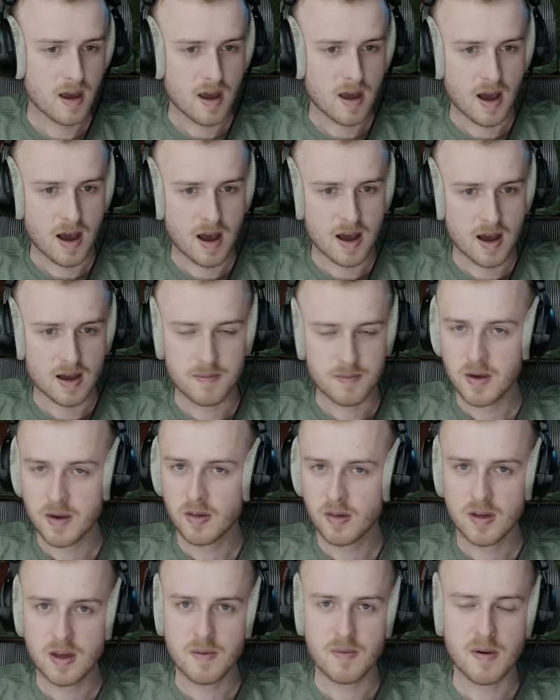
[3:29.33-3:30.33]

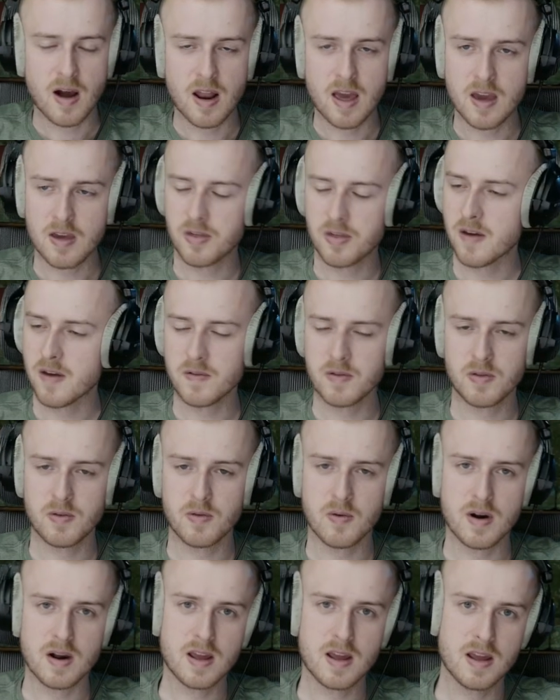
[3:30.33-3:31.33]
Basically, he bought a
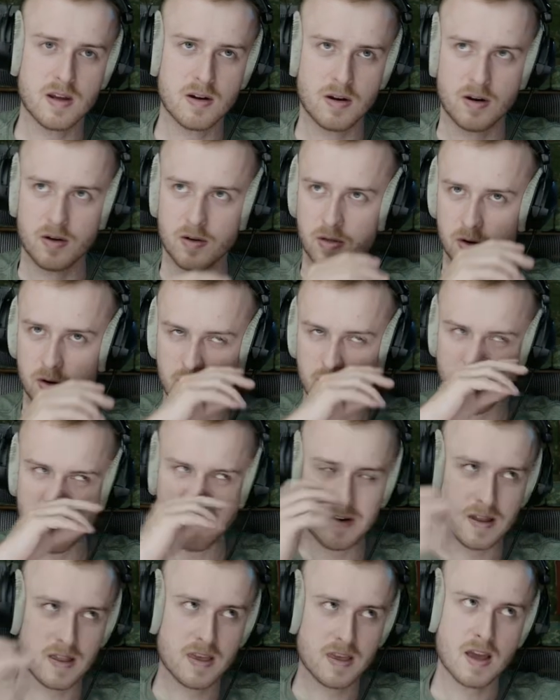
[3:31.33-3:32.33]
720 or
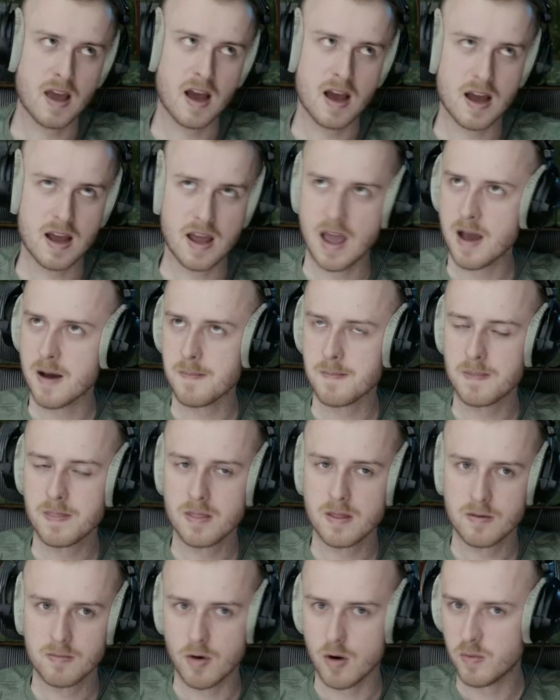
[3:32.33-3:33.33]
3070 Ti-M
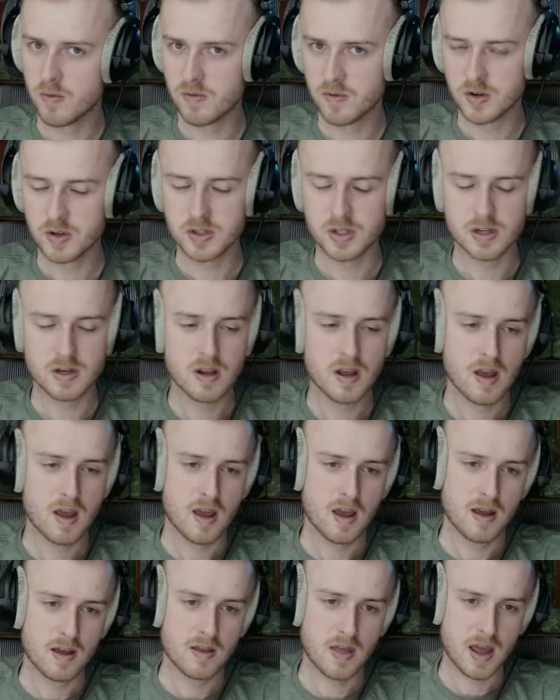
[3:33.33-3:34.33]
mobile version.
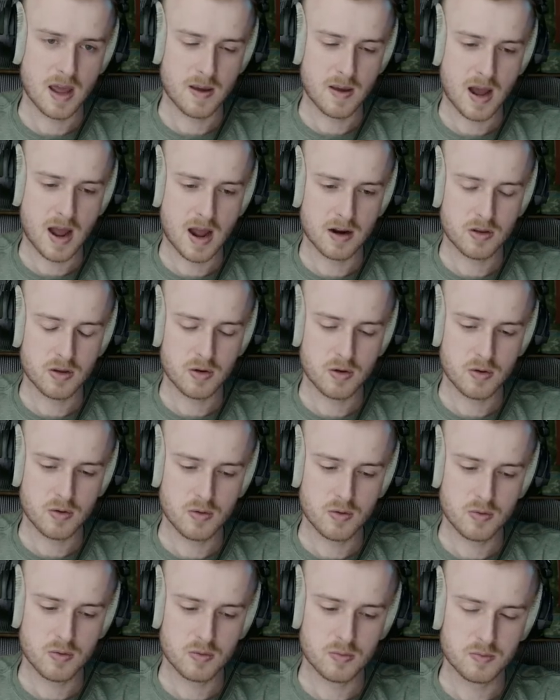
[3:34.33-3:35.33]
They had
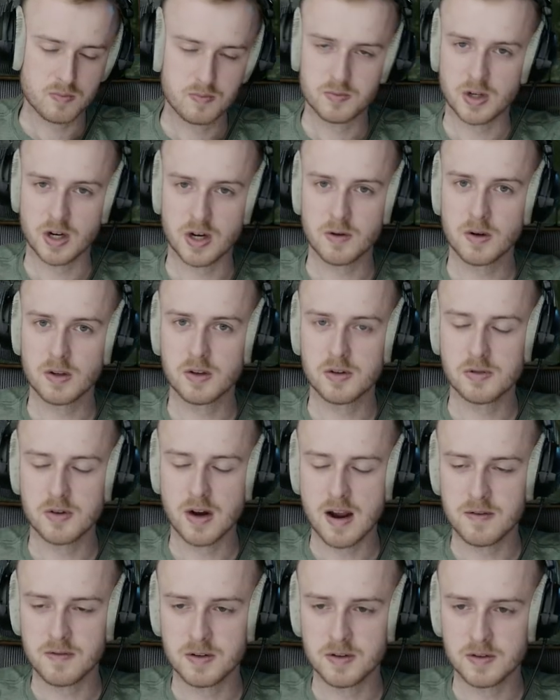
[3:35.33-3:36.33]
to jerry-rig the
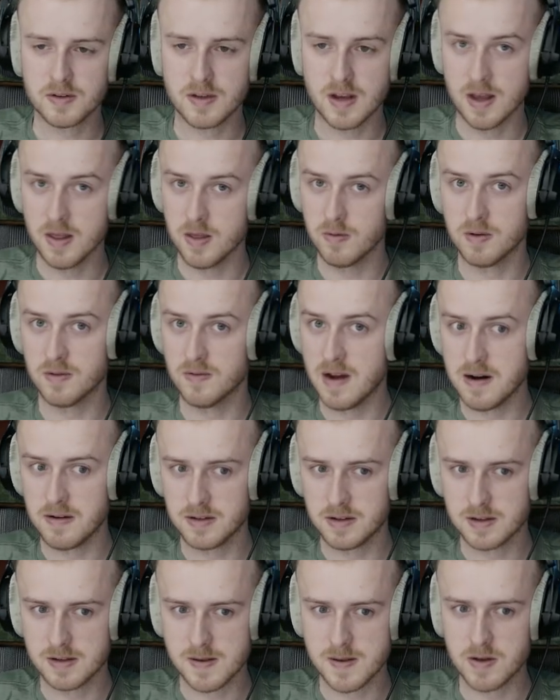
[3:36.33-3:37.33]
drivers, and there was
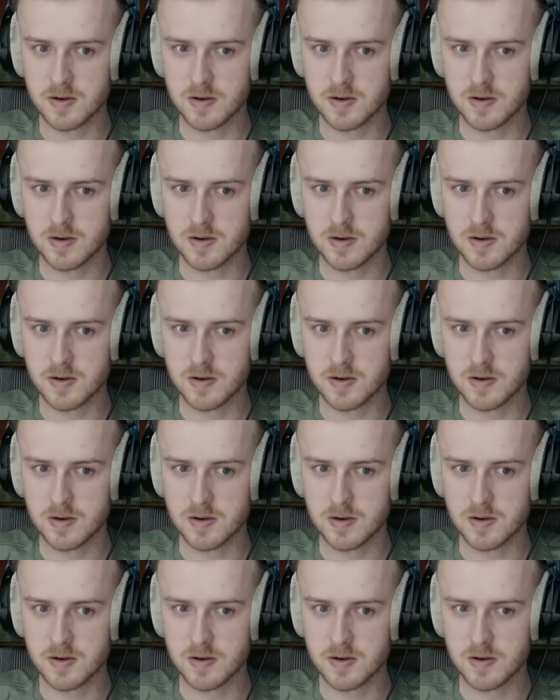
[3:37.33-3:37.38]
viruses in the